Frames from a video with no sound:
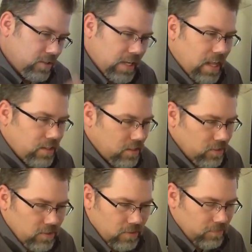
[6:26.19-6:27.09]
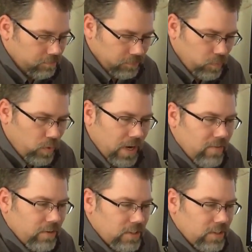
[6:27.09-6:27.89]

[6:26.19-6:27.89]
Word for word: or skeletons or whatever.